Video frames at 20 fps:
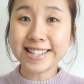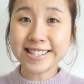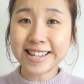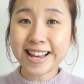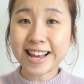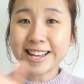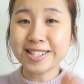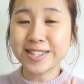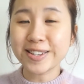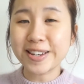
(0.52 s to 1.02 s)

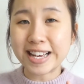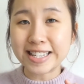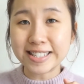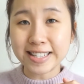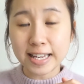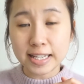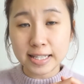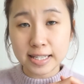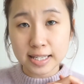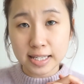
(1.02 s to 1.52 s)
guys, as you guys
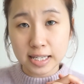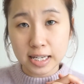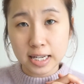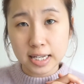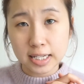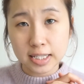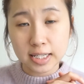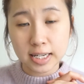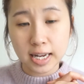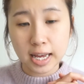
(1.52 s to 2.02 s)
can
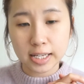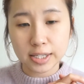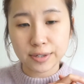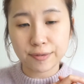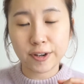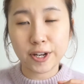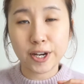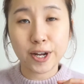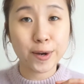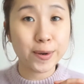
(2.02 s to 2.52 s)
see, today's
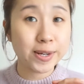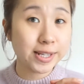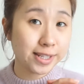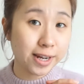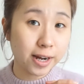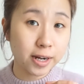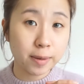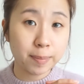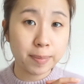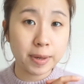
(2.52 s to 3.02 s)
video is
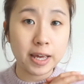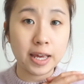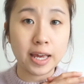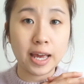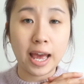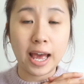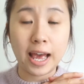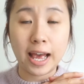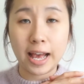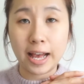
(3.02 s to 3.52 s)
gonna
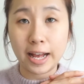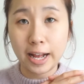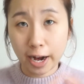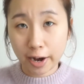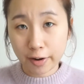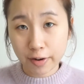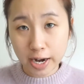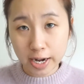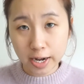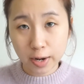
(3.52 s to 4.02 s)
be a
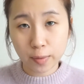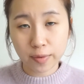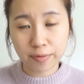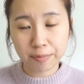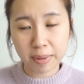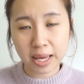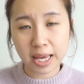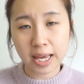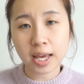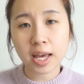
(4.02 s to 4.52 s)
get ready
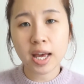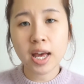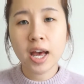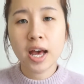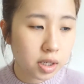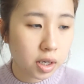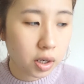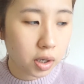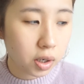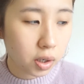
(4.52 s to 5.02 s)
with me.
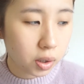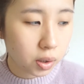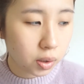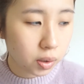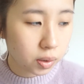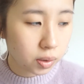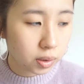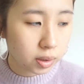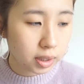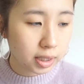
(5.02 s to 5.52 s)

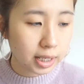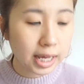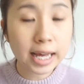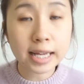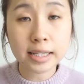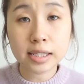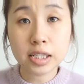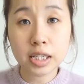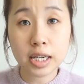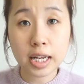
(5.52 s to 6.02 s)
So
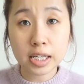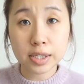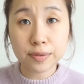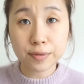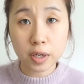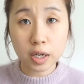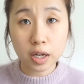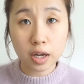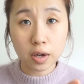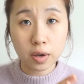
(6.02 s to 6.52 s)
yeah, today's
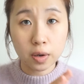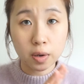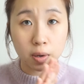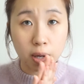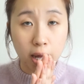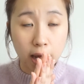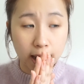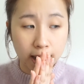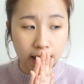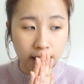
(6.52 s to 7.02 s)

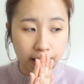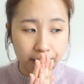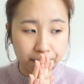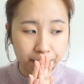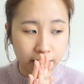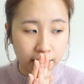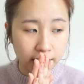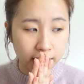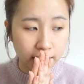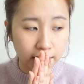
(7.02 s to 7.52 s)
video,
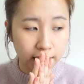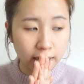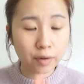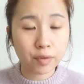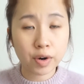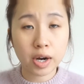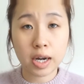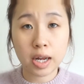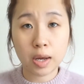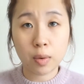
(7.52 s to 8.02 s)
I'm gonna
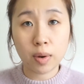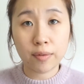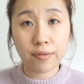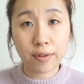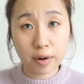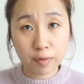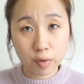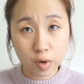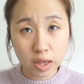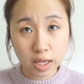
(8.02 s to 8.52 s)
get ready with
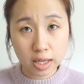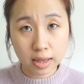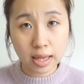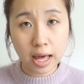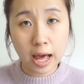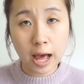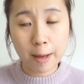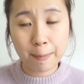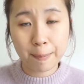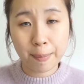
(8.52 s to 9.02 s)
everything
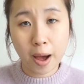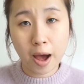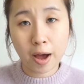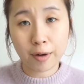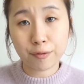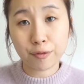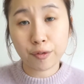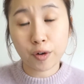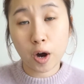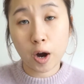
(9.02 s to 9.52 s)
that I
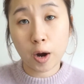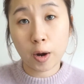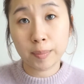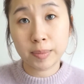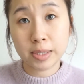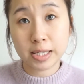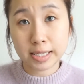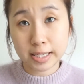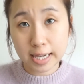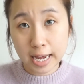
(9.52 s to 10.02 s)
bought from
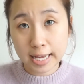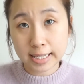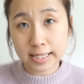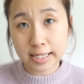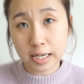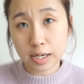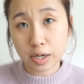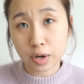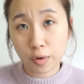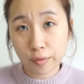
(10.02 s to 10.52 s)
the States
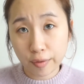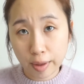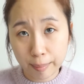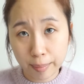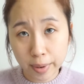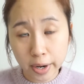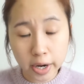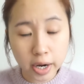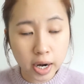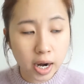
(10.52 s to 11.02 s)
in
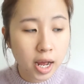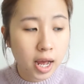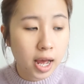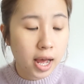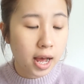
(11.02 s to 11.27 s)
November.